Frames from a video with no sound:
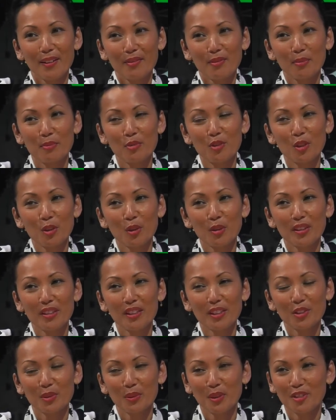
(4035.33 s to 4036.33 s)
from Tony
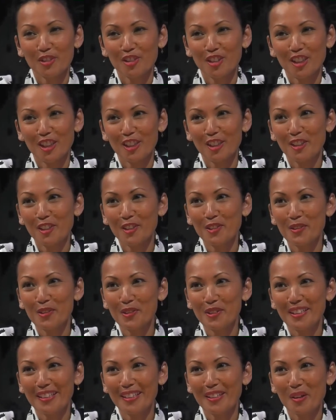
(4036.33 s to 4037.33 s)
that you want to
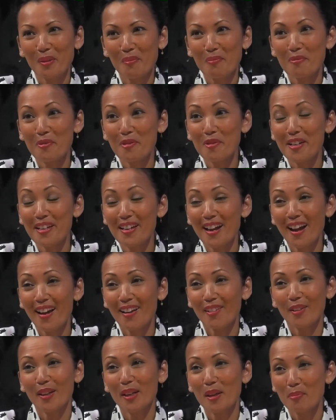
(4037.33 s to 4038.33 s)
include in your
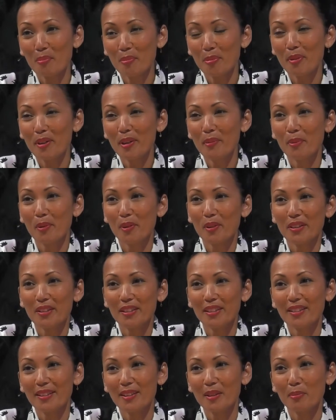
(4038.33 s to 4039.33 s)
pre-hiring and
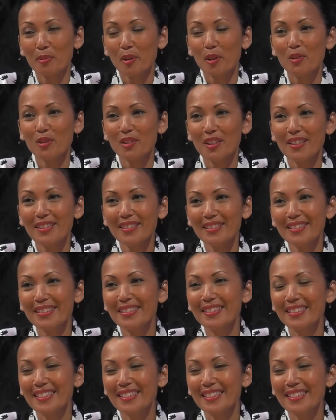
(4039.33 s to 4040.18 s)
pre-boarding process?